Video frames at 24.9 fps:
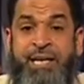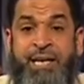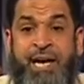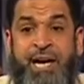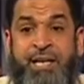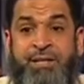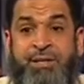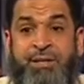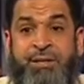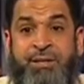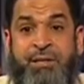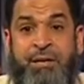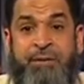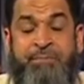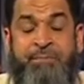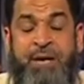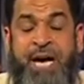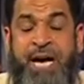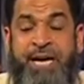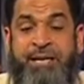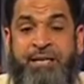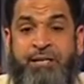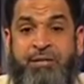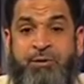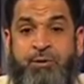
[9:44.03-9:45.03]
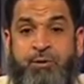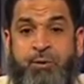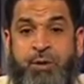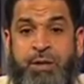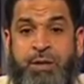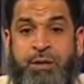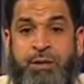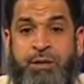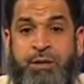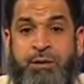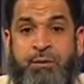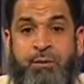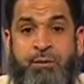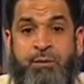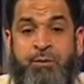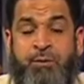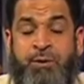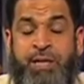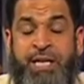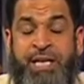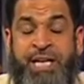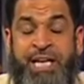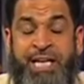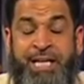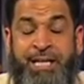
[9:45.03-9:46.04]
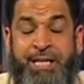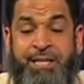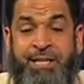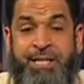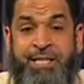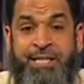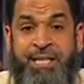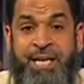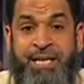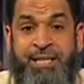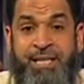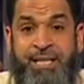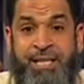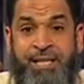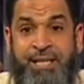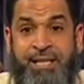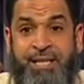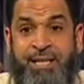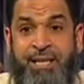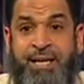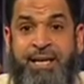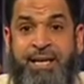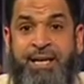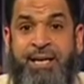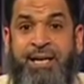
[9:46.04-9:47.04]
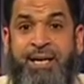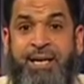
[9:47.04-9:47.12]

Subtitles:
and other companions who narrated this hadith.